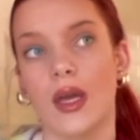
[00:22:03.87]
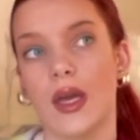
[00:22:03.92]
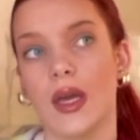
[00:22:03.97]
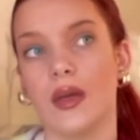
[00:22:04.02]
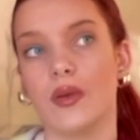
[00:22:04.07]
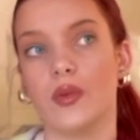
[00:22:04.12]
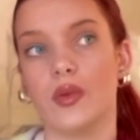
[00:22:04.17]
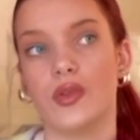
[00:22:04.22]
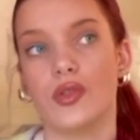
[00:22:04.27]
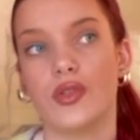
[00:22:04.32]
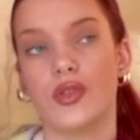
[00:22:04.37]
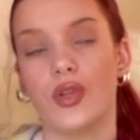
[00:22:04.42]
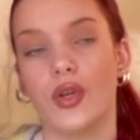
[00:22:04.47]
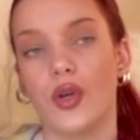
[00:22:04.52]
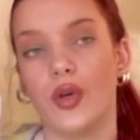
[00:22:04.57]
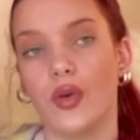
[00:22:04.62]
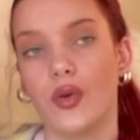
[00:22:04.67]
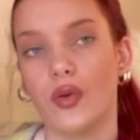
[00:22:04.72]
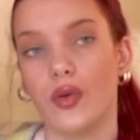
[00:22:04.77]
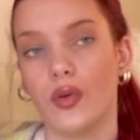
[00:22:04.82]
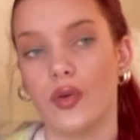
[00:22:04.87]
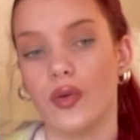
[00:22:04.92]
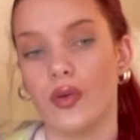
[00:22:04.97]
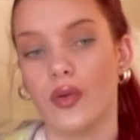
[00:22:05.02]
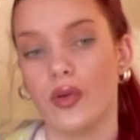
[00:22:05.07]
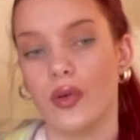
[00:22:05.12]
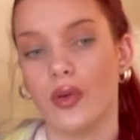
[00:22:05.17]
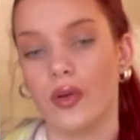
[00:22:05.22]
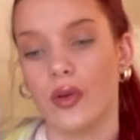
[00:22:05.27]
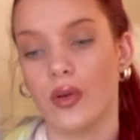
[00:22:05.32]
it was two
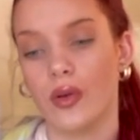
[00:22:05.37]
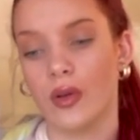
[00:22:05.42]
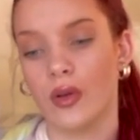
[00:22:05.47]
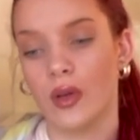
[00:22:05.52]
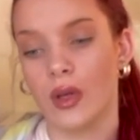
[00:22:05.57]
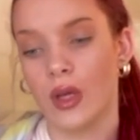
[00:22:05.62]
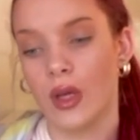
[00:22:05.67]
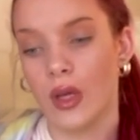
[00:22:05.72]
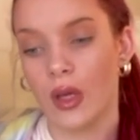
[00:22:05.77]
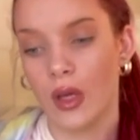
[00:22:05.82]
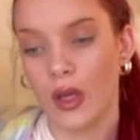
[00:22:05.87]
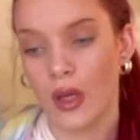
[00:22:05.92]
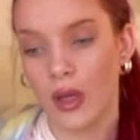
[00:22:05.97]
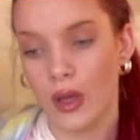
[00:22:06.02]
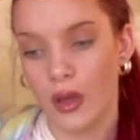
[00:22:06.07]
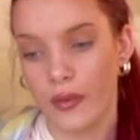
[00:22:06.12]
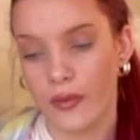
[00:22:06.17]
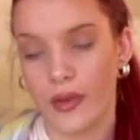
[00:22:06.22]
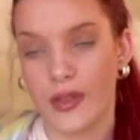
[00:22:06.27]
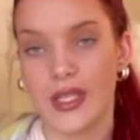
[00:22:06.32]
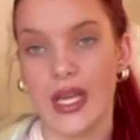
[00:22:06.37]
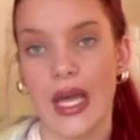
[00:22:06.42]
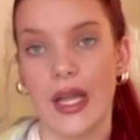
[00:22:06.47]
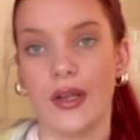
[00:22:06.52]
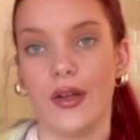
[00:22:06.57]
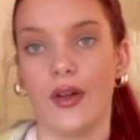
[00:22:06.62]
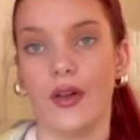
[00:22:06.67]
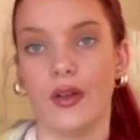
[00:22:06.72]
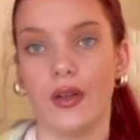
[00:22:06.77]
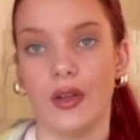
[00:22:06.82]
for
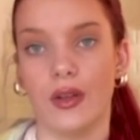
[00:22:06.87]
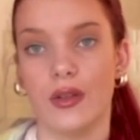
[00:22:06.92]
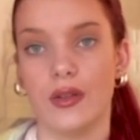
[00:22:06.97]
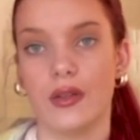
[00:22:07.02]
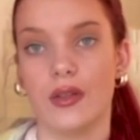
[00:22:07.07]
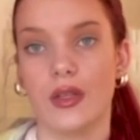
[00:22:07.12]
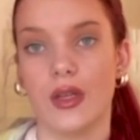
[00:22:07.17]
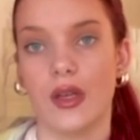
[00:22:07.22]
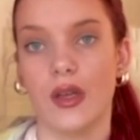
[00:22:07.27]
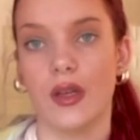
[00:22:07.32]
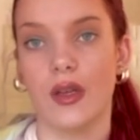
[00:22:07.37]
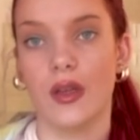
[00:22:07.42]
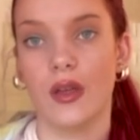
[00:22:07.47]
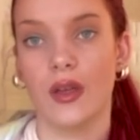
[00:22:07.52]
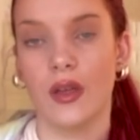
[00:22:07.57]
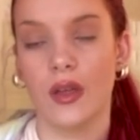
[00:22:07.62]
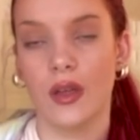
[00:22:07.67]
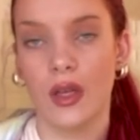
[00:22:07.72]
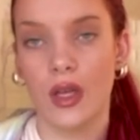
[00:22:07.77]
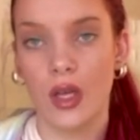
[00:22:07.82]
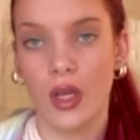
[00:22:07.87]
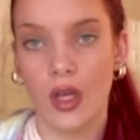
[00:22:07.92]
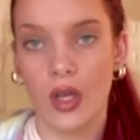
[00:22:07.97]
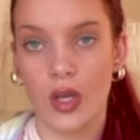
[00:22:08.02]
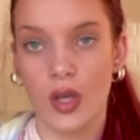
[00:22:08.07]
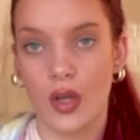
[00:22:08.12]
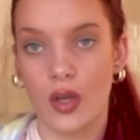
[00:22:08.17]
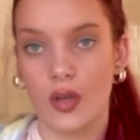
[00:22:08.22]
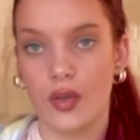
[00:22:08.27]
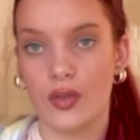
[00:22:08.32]
ten dollars
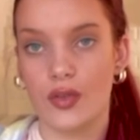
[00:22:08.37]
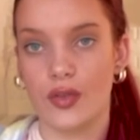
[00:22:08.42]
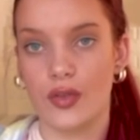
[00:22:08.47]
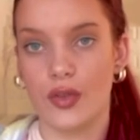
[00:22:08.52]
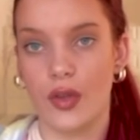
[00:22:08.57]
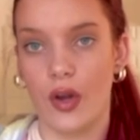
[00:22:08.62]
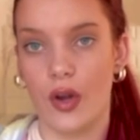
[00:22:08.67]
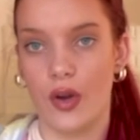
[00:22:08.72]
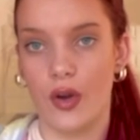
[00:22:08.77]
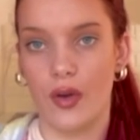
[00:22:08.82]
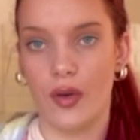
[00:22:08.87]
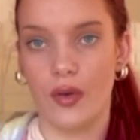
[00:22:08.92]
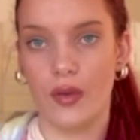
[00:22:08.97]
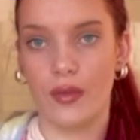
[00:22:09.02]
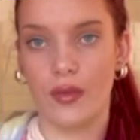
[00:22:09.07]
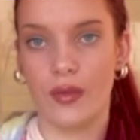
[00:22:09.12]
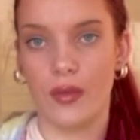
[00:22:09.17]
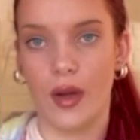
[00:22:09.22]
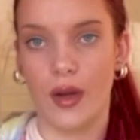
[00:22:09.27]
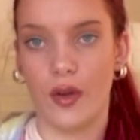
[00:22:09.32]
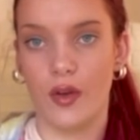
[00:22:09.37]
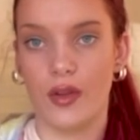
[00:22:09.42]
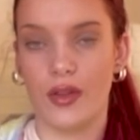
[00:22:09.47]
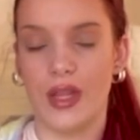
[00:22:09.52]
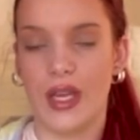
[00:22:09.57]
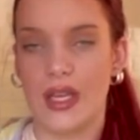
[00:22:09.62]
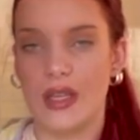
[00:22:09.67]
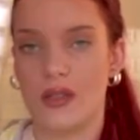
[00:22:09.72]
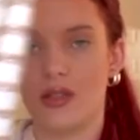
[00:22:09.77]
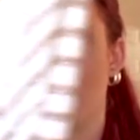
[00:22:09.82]
so I got
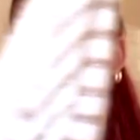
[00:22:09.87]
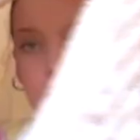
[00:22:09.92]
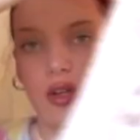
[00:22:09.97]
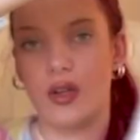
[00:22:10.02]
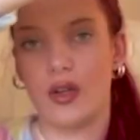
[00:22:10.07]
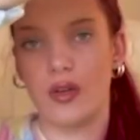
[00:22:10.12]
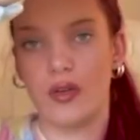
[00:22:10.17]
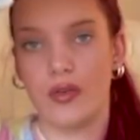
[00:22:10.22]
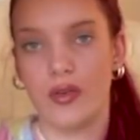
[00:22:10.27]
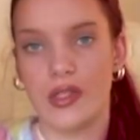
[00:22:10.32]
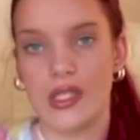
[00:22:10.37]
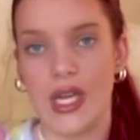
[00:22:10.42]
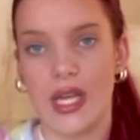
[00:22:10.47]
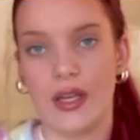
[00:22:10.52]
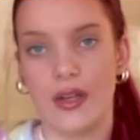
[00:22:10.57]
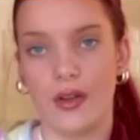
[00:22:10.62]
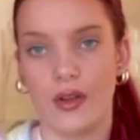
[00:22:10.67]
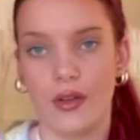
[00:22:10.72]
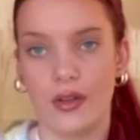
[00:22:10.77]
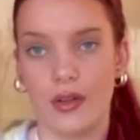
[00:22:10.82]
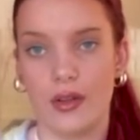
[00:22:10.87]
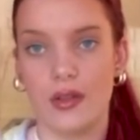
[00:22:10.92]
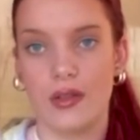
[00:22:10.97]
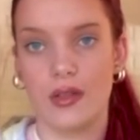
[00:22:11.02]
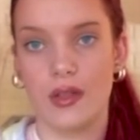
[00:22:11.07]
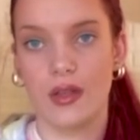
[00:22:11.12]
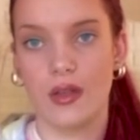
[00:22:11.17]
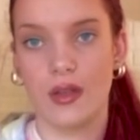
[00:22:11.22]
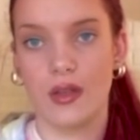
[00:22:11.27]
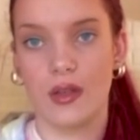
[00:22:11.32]
these two for
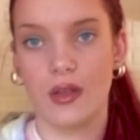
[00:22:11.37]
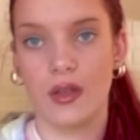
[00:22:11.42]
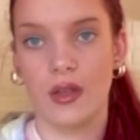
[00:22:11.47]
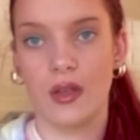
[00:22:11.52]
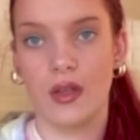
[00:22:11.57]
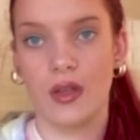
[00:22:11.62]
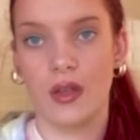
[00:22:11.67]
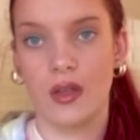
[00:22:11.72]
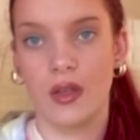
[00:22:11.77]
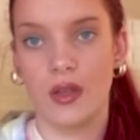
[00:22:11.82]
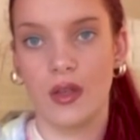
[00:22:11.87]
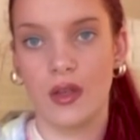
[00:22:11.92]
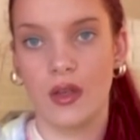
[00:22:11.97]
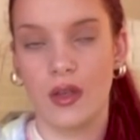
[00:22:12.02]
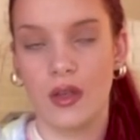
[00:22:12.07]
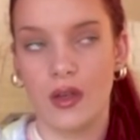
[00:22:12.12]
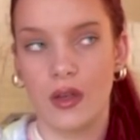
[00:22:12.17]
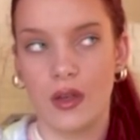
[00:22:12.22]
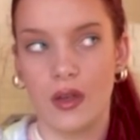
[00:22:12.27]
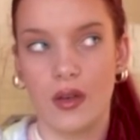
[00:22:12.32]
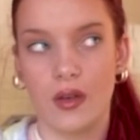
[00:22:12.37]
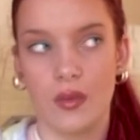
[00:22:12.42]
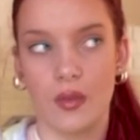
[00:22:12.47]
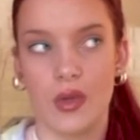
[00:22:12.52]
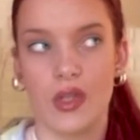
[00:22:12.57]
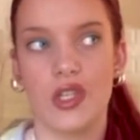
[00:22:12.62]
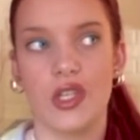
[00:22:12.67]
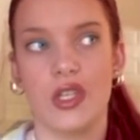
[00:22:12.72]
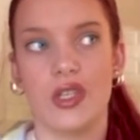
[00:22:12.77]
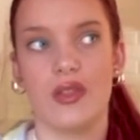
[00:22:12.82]
$10,
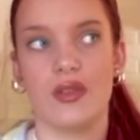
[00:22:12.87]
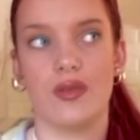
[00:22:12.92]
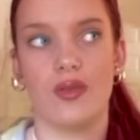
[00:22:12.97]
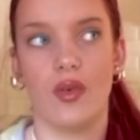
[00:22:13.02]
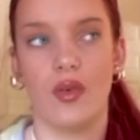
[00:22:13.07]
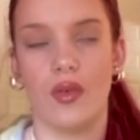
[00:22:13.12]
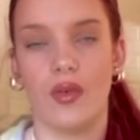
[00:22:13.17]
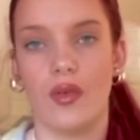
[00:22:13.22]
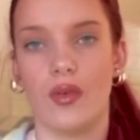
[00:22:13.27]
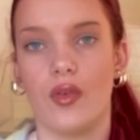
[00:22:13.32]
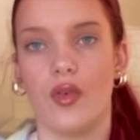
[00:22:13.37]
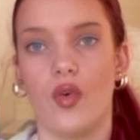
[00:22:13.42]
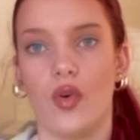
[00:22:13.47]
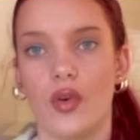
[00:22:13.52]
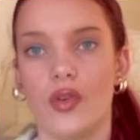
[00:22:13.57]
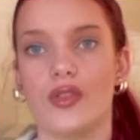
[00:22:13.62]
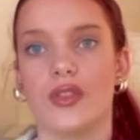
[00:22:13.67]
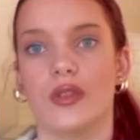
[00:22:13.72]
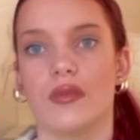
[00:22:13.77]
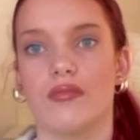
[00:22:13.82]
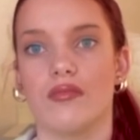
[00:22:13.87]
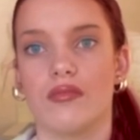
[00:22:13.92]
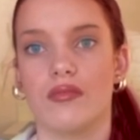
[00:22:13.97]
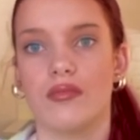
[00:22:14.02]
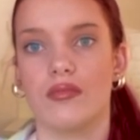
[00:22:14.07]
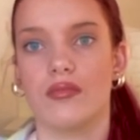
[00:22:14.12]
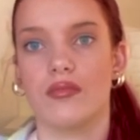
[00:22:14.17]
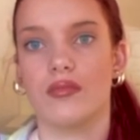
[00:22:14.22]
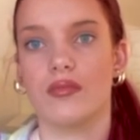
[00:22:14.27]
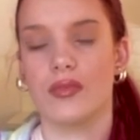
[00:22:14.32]
which is awesome.
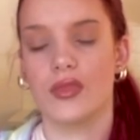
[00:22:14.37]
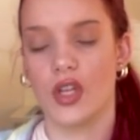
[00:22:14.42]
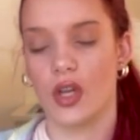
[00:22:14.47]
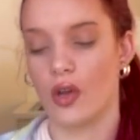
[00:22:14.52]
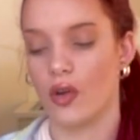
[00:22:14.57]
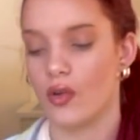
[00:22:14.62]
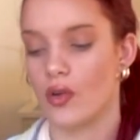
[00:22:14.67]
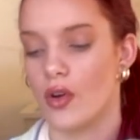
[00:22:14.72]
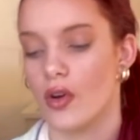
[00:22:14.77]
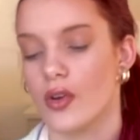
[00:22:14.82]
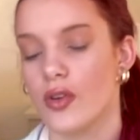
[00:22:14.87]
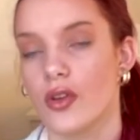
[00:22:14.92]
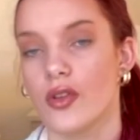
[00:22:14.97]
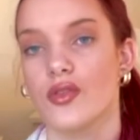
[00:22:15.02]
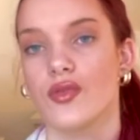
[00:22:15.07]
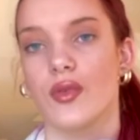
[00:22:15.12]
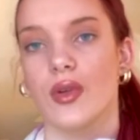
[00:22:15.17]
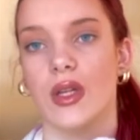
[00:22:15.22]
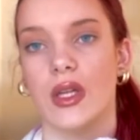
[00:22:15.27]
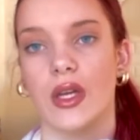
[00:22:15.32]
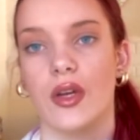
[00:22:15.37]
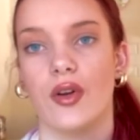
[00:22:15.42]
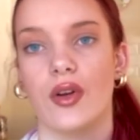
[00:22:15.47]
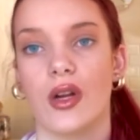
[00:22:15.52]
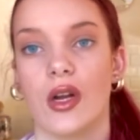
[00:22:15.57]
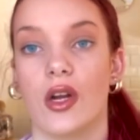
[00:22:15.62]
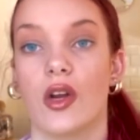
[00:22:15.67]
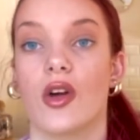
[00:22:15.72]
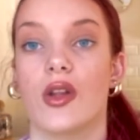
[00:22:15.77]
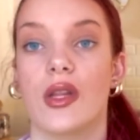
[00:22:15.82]
So cotton on's really good.
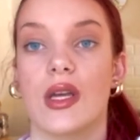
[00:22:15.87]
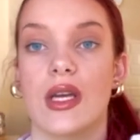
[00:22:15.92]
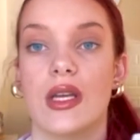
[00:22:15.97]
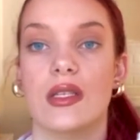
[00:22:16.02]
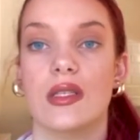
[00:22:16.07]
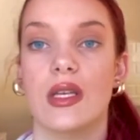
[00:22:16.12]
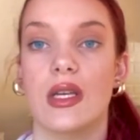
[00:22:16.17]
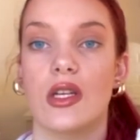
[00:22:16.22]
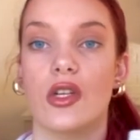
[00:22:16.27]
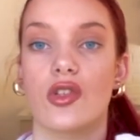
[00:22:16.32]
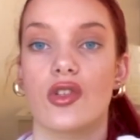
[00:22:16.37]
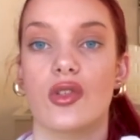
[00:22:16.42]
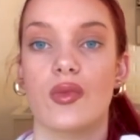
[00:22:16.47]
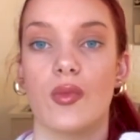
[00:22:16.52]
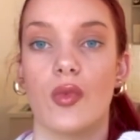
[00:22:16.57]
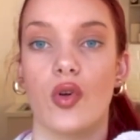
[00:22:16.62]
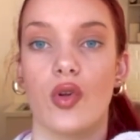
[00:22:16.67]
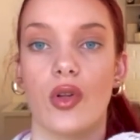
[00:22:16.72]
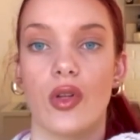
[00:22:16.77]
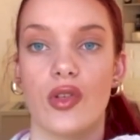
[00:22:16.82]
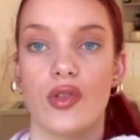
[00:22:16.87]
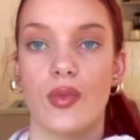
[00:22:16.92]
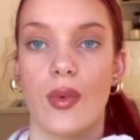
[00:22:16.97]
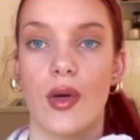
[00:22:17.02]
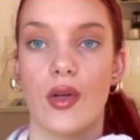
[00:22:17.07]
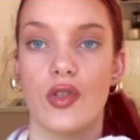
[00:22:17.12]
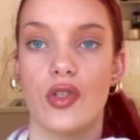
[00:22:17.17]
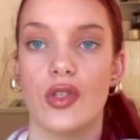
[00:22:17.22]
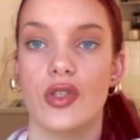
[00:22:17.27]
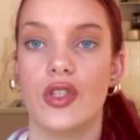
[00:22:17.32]
I got these in a small as
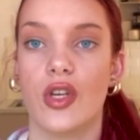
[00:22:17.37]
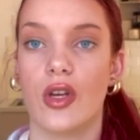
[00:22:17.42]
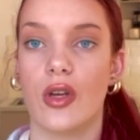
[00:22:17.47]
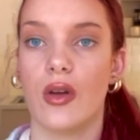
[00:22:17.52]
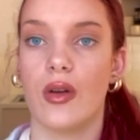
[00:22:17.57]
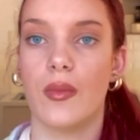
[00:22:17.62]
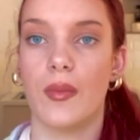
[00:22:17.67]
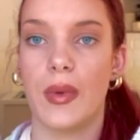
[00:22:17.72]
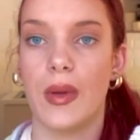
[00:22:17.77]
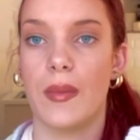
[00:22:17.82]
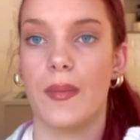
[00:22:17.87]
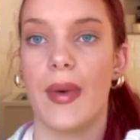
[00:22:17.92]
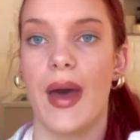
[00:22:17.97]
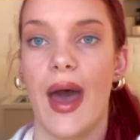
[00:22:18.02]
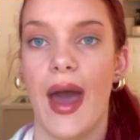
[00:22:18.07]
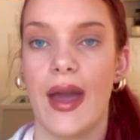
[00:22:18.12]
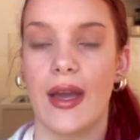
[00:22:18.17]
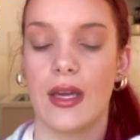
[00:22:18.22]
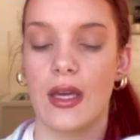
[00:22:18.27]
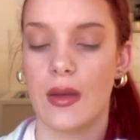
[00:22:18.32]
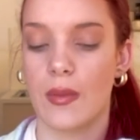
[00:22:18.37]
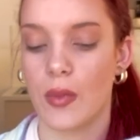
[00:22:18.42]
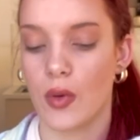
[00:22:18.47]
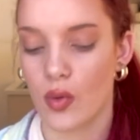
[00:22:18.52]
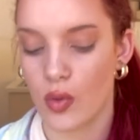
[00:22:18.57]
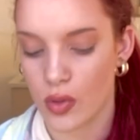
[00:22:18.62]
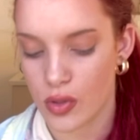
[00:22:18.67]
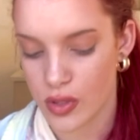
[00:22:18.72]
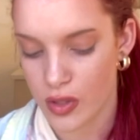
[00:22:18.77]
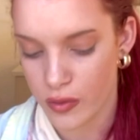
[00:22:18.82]
well, just so they're a bit baggy, but
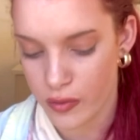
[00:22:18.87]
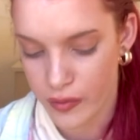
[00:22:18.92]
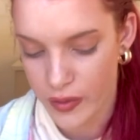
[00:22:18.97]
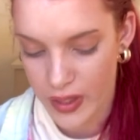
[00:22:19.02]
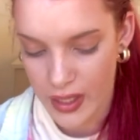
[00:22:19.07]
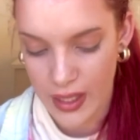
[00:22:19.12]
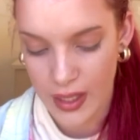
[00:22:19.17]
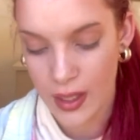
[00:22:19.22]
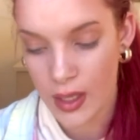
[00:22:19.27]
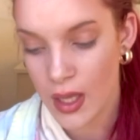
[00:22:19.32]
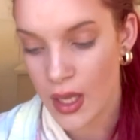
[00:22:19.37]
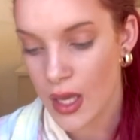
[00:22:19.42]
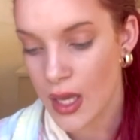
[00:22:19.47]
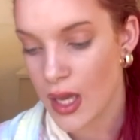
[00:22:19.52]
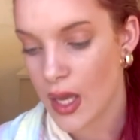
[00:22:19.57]
also fitting.